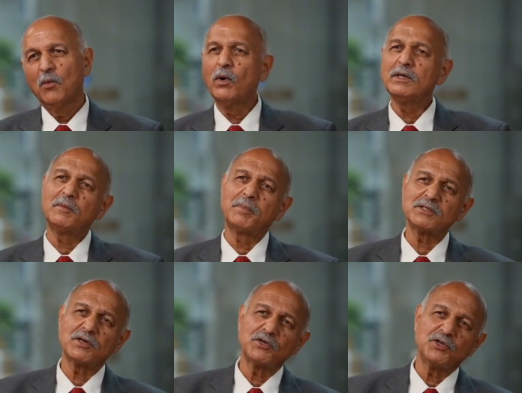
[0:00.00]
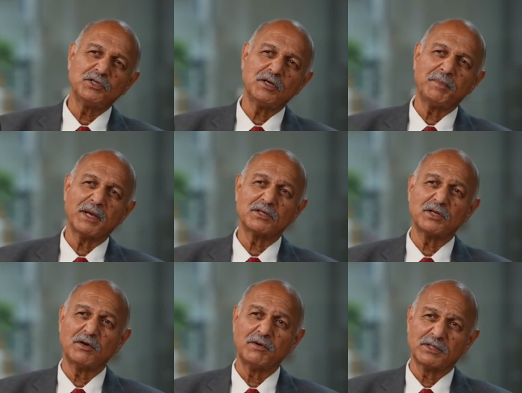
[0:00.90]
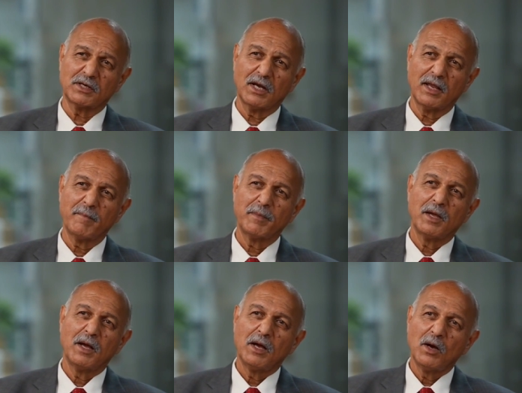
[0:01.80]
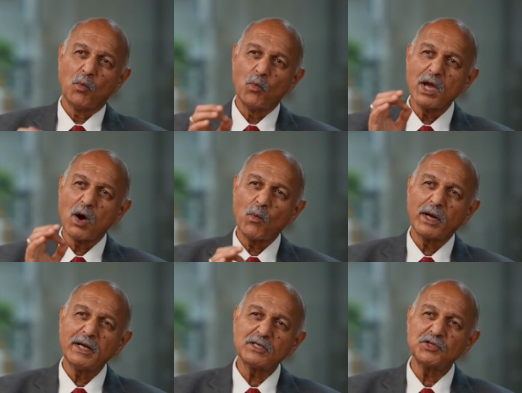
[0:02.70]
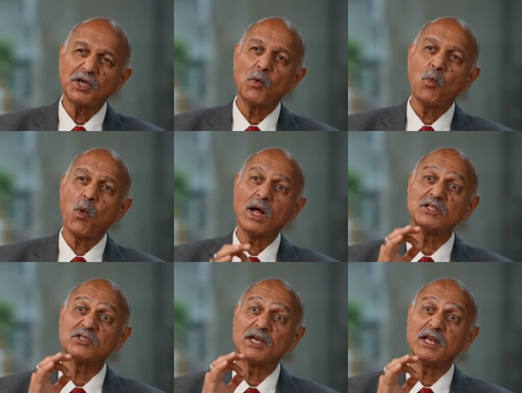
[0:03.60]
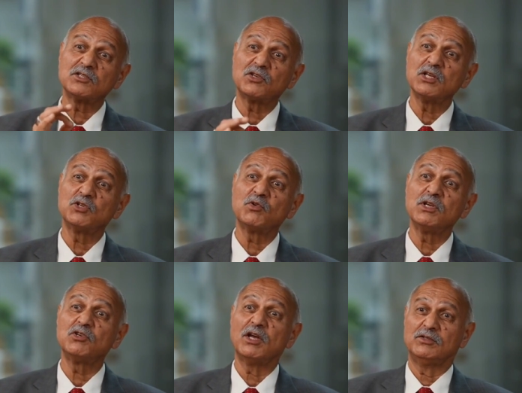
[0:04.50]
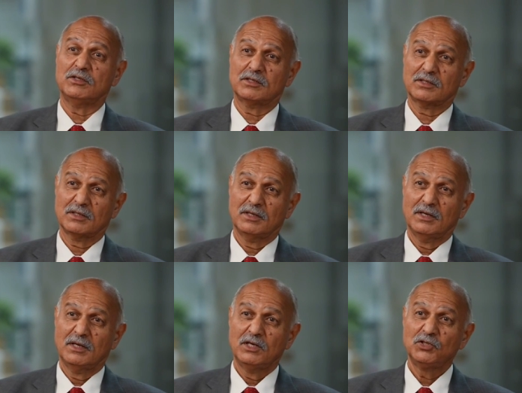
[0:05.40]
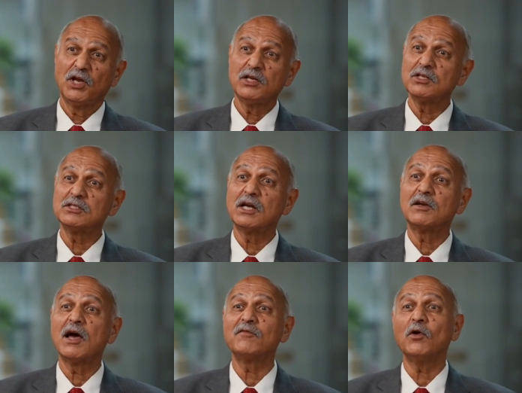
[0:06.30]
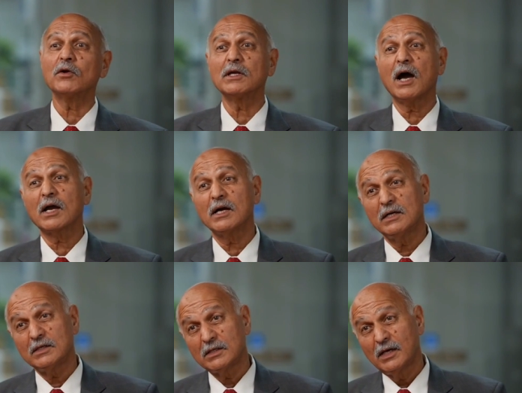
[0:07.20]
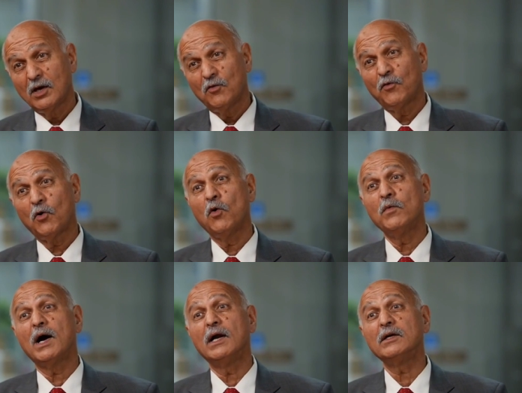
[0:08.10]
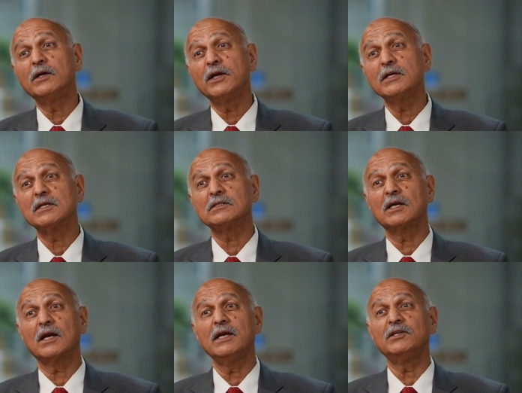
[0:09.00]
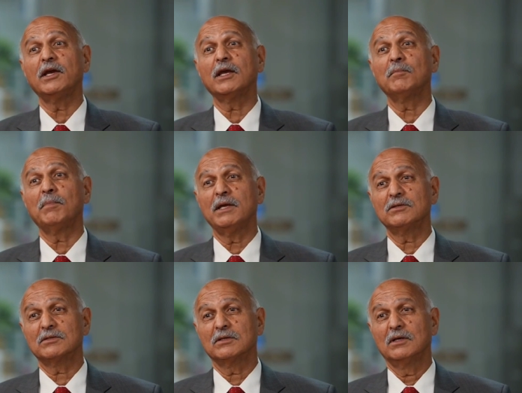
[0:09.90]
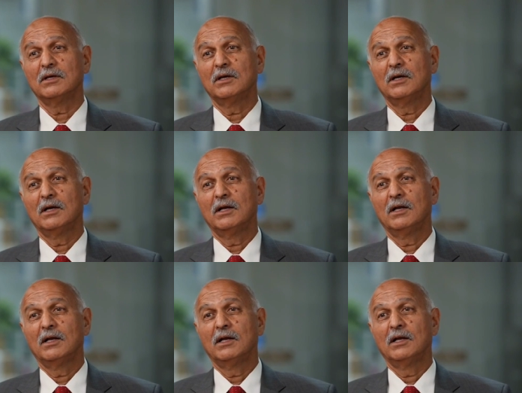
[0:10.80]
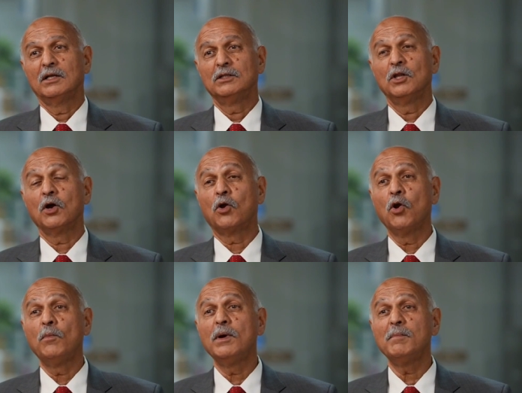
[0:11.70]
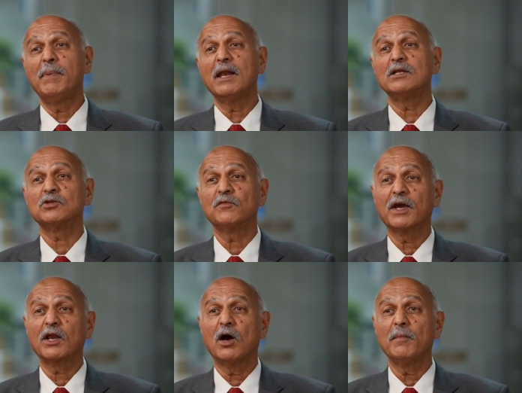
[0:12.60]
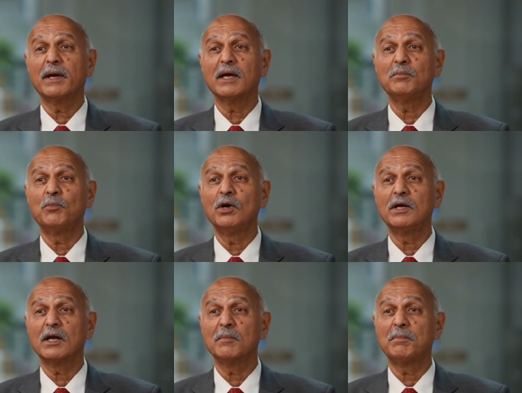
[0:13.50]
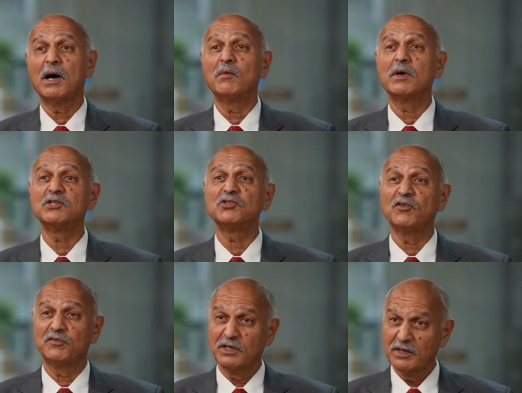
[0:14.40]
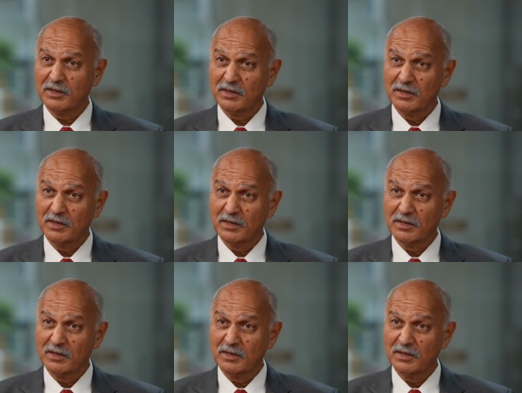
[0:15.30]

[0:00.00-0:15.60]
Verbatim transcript: What did President Xi Jinping say recently? We are witnessing once in a century changes. Changes that have not occurred for over 100 years are suddenly taking place. The global balance of economic and political power is shifting.